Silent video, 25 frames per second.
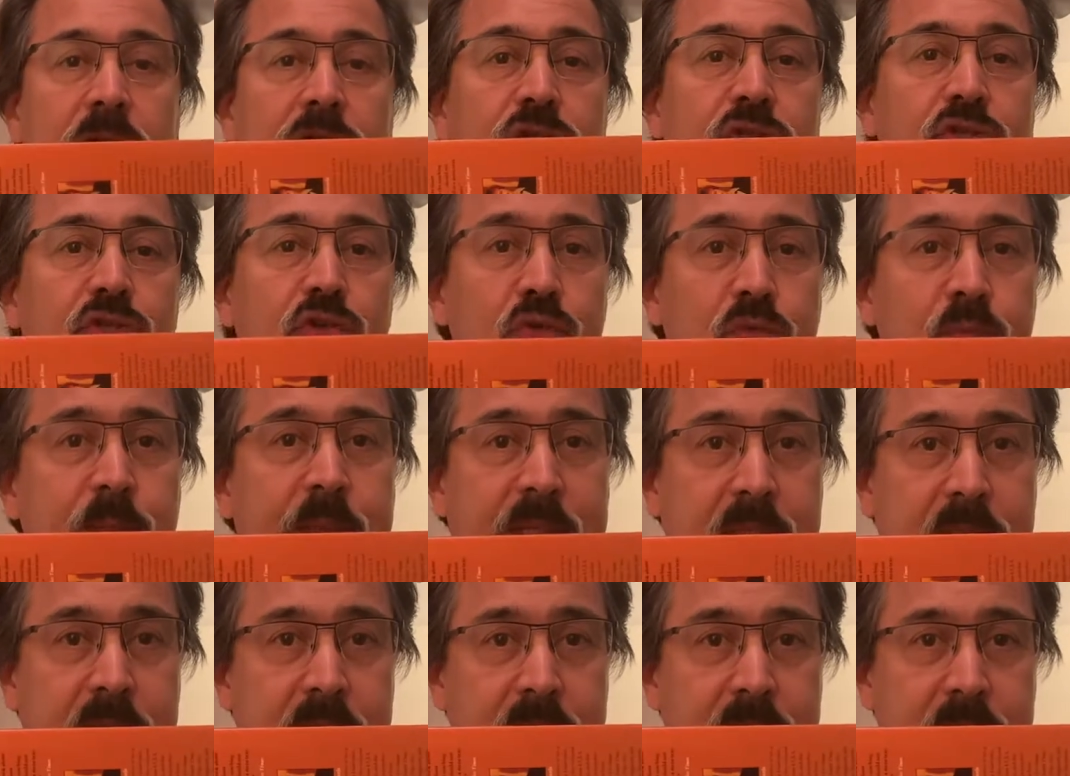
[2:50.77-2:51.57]
to
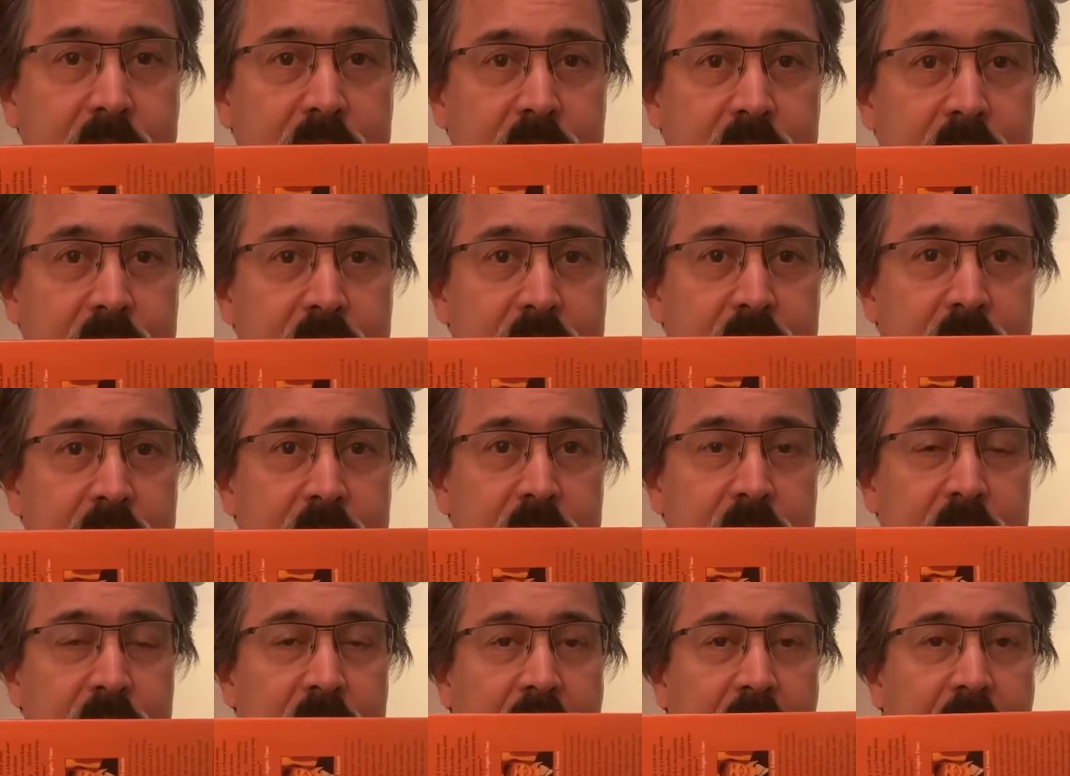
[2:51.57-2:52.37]
me,
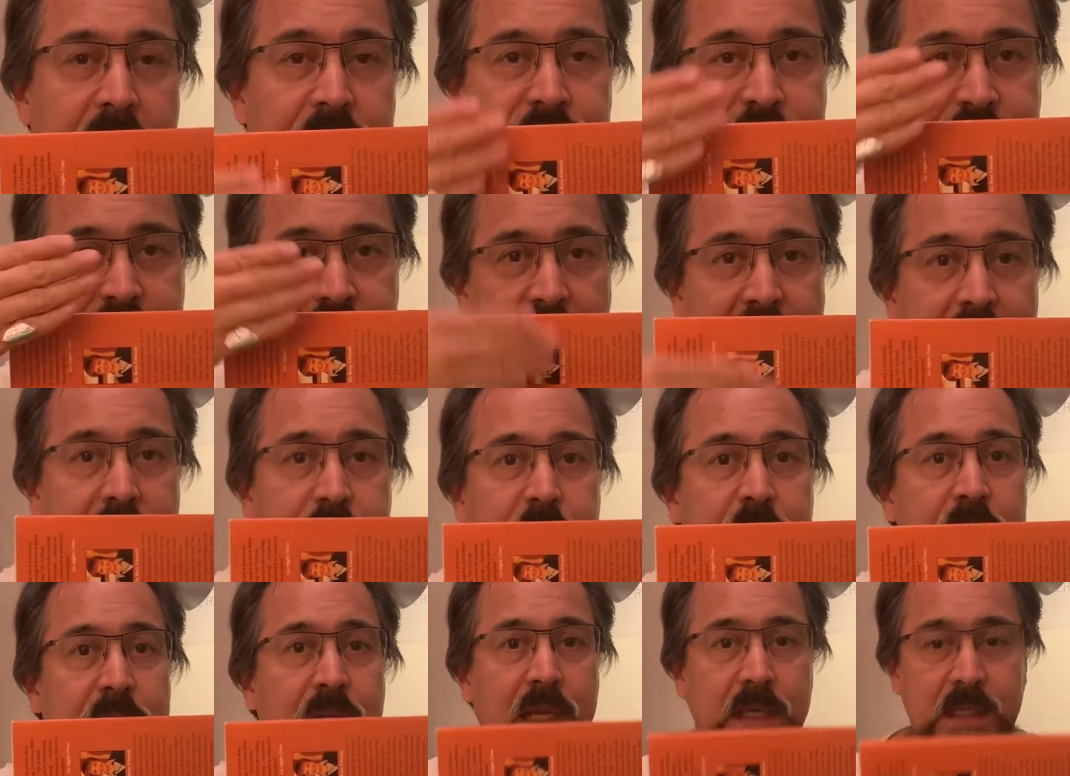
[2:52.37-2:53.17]
a flat
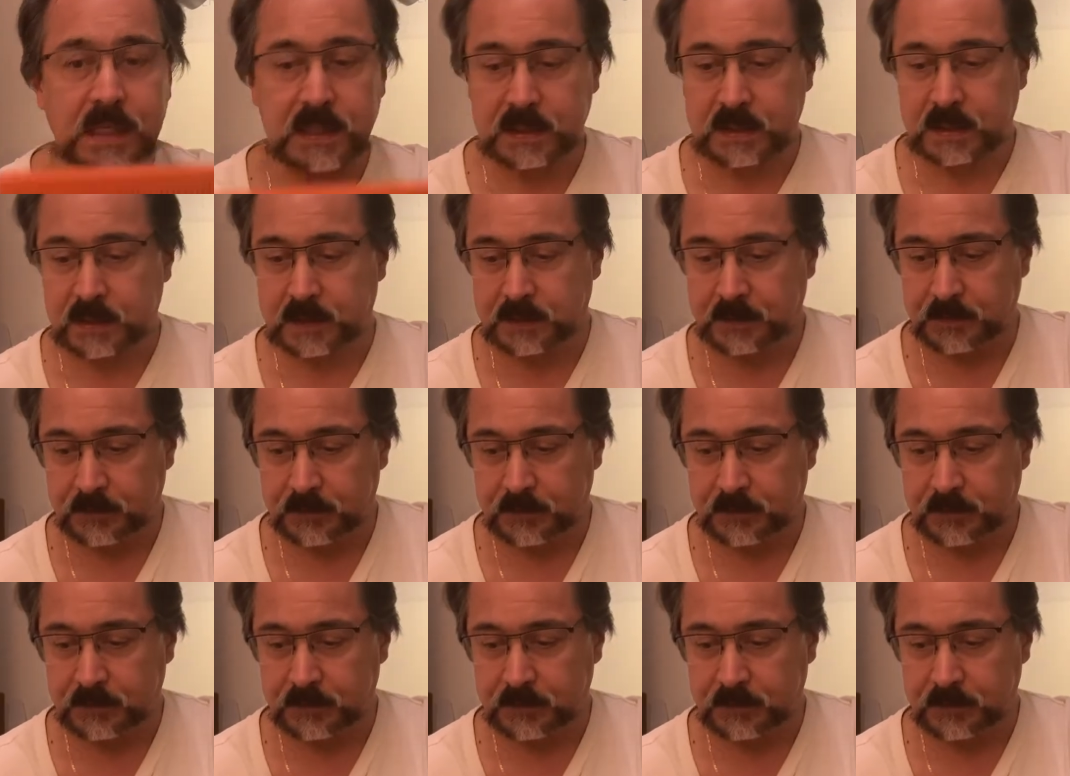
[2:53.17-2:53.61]
plane.